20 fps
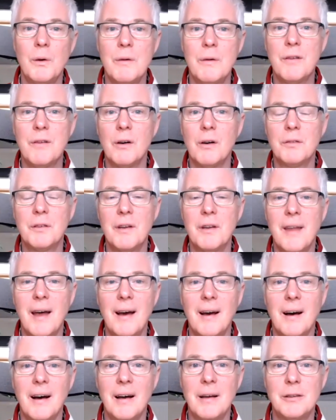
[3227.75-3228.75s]
involved in
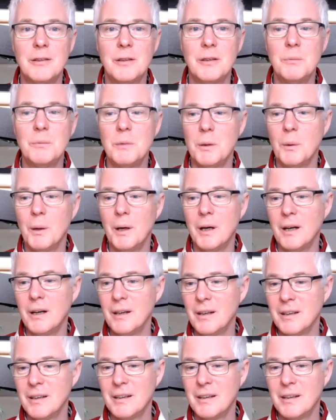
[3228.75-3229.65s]
that? I assume you were.